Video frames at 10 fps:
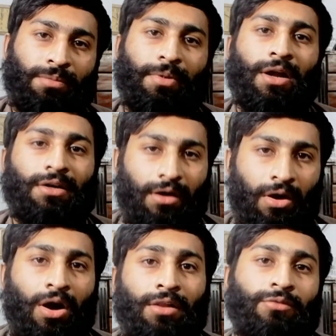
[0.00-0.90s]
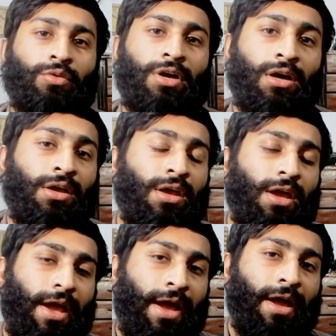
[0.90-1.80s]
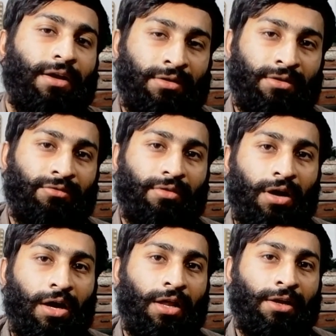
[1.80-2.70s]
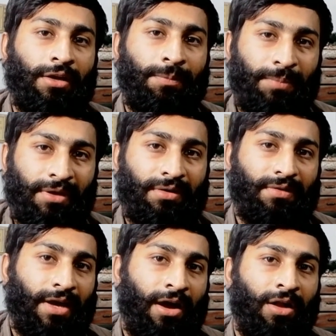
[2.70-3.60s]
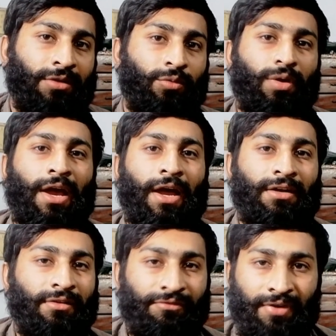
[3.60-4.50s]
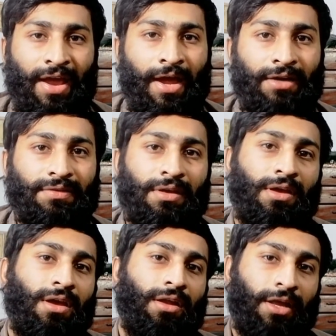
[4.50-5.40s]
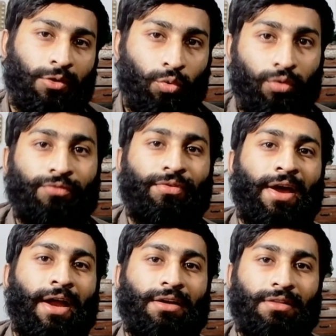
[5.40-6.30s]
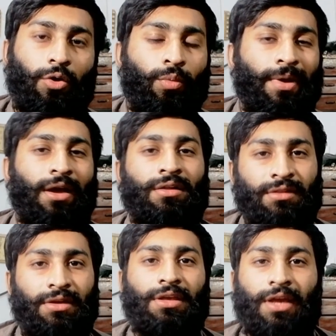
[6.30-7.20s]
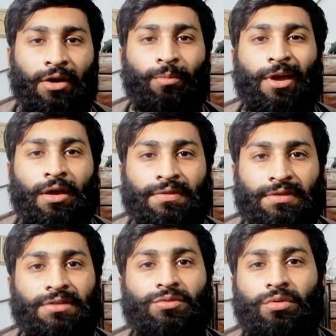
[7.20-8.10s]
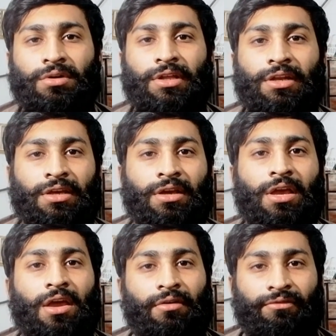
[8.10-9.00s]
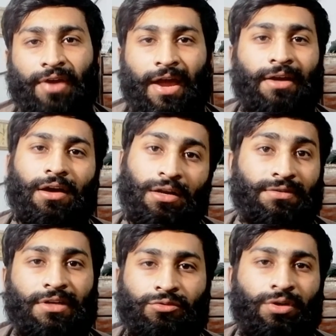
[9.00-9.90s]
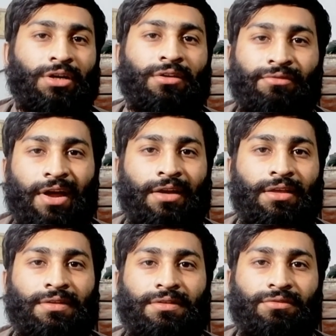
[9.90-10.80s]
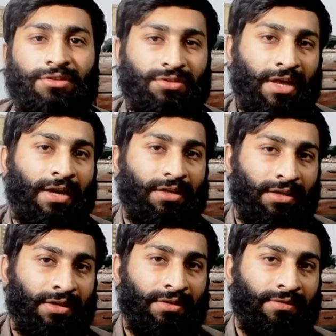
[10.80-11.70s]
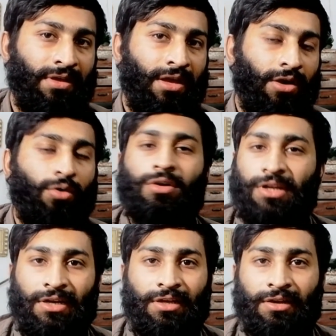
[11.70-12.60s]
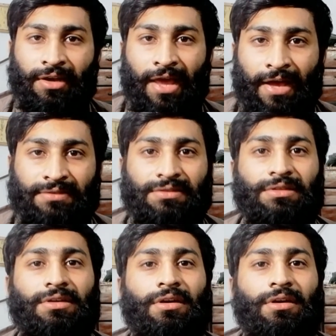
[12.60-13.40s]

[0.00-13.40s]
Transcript: But also the add lipids, also add the fats, like good fat, the omega-3 and omega-6 containing fat, unsaturated fatty acid, which that is containing less,